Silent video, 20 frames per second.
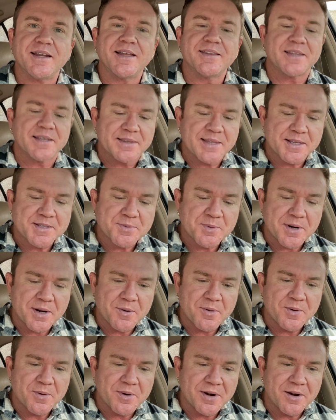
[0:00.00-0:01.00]
I think that's where I,
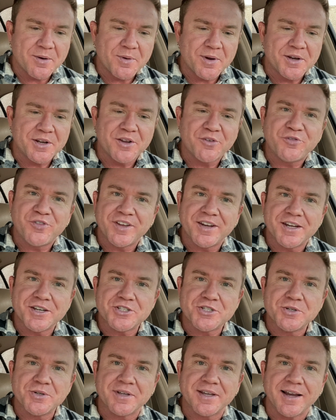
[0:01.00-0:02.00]
where I wanted to
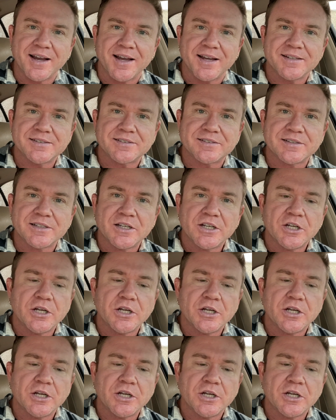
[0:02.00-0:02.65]
finish, you guys.